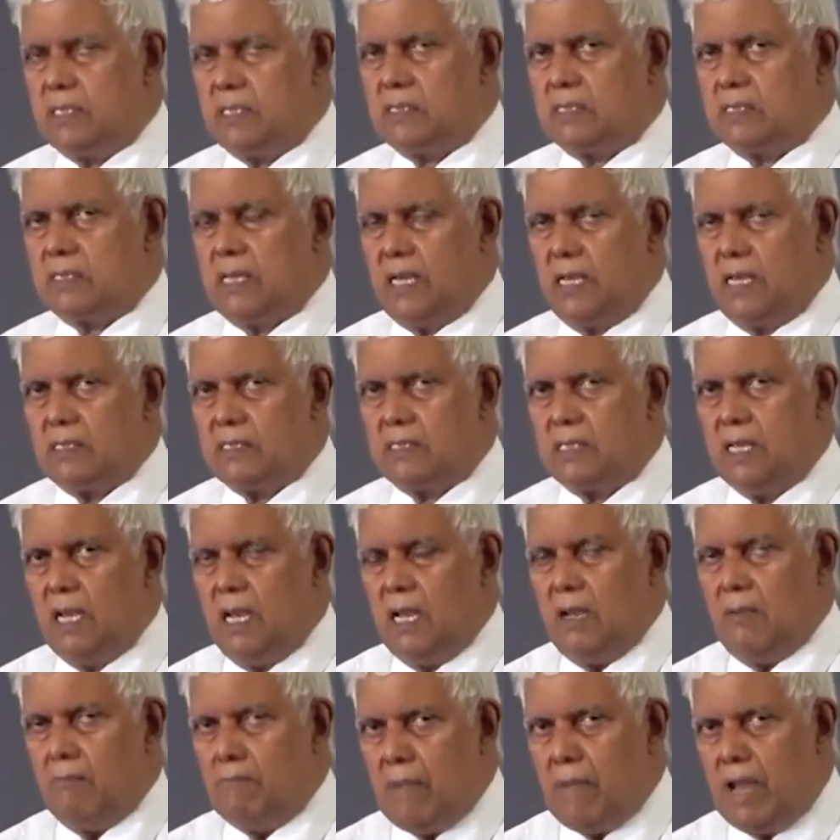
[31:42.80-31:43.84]
says,
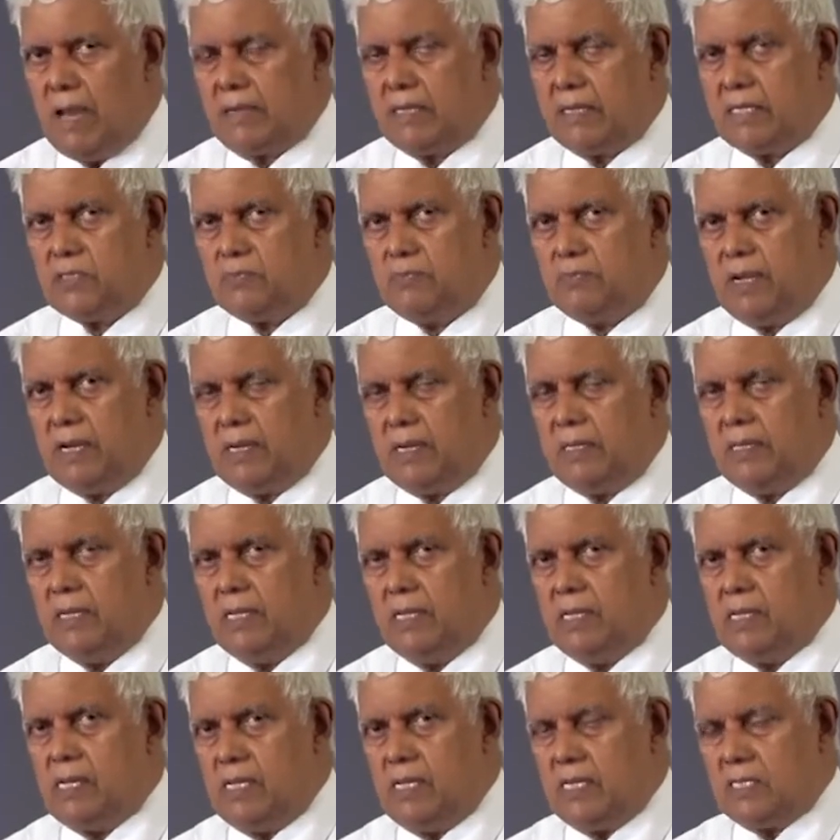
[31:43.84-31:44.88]
marriage bed
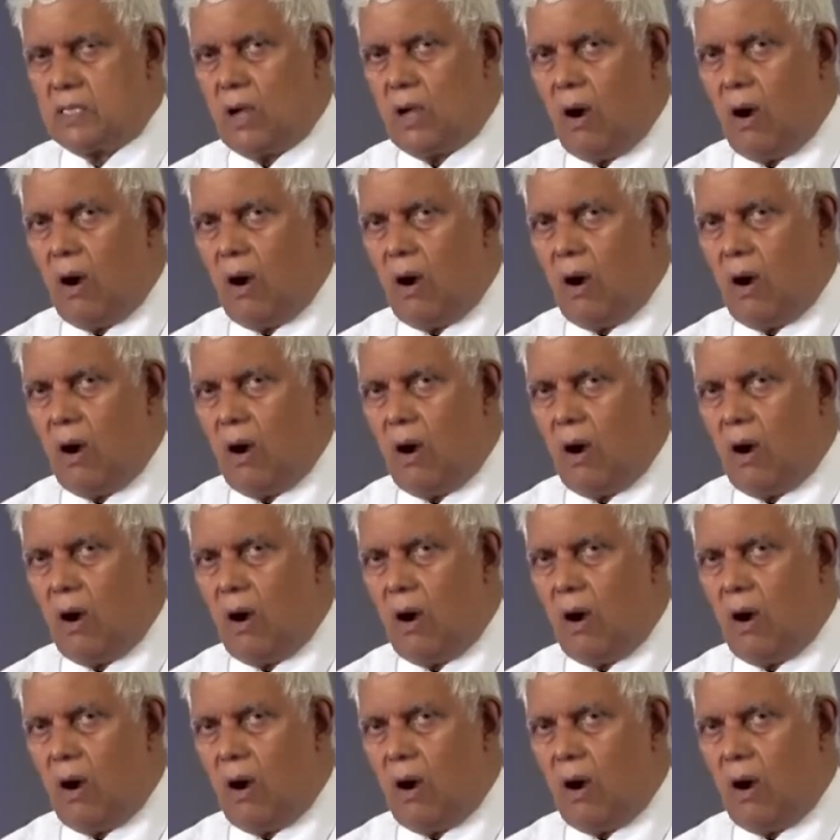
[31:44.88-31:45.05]
is